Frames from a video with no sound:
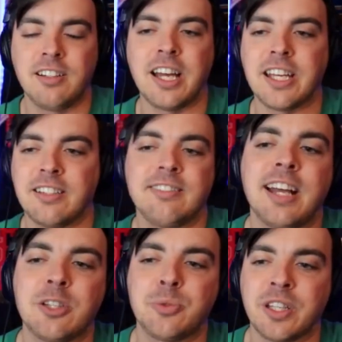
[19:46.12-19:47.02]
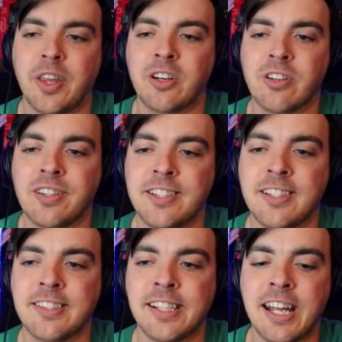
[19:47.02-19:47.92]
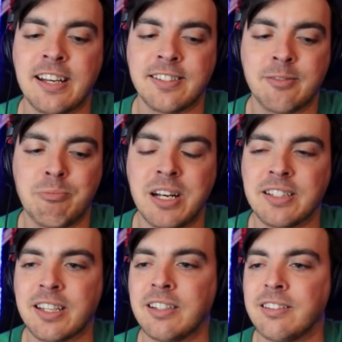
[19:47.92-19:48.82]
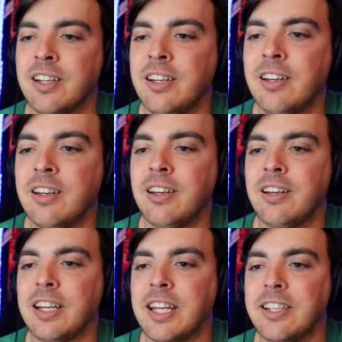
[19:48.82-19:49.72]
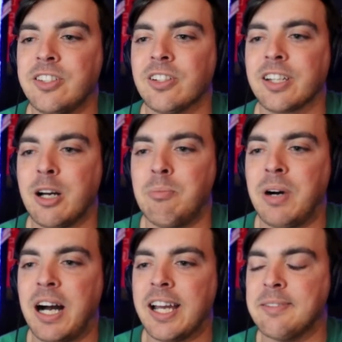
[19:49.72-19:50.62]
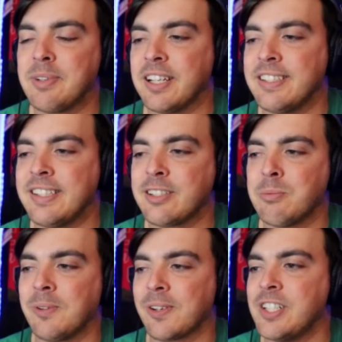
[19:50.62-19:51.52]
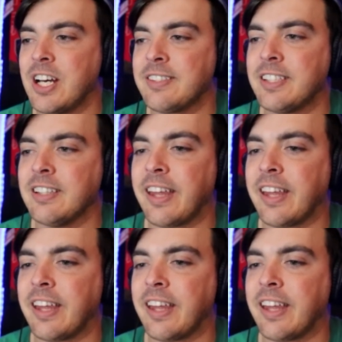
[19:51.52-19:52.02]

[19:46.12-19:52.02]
Like as we get later in the season, as minutes get easier to come by because things are more congested.